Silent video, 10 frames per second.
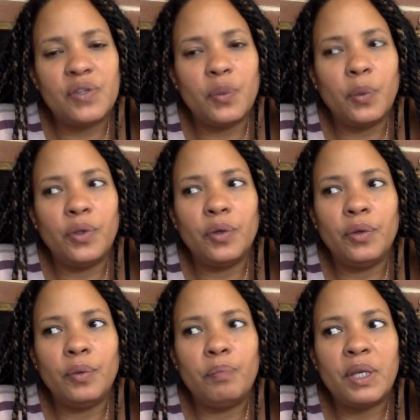So when
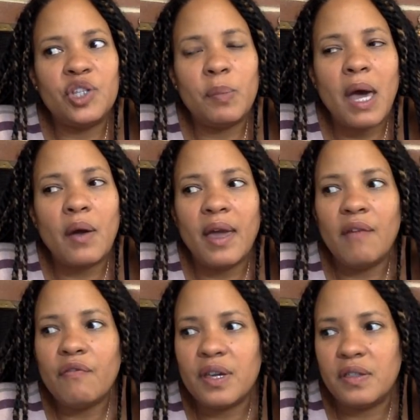you bitch about
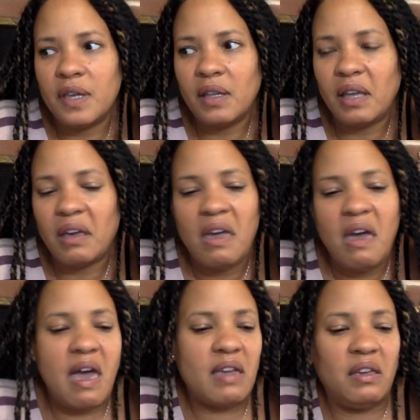everything, like,
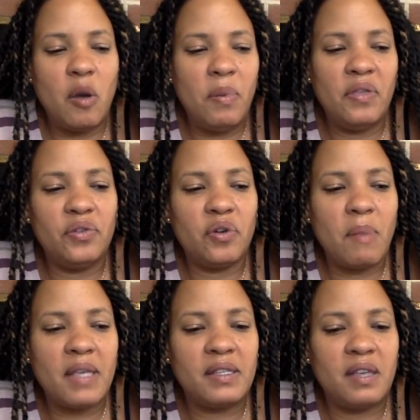I can open the door
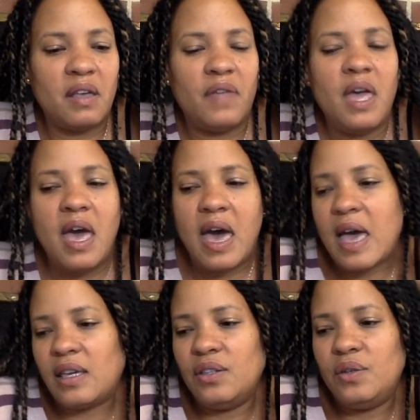myself,
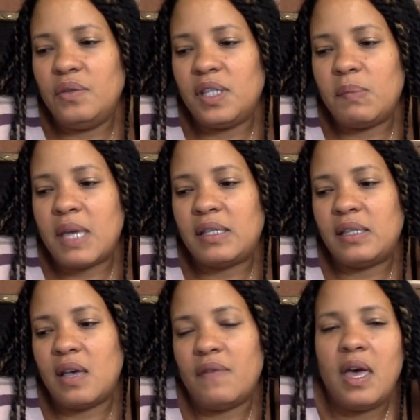I can do this
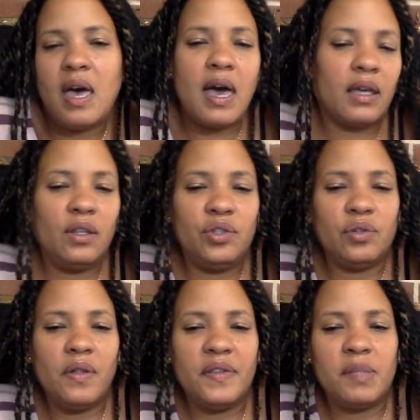myself, I can
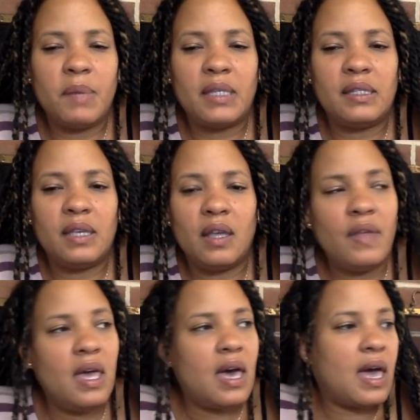drill this myself,
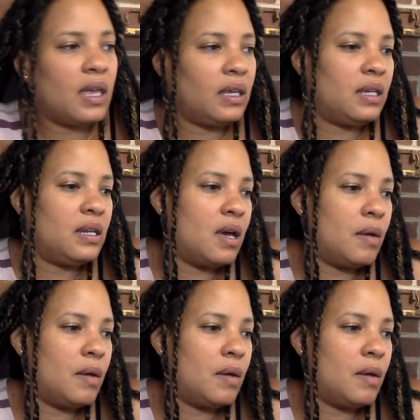I can,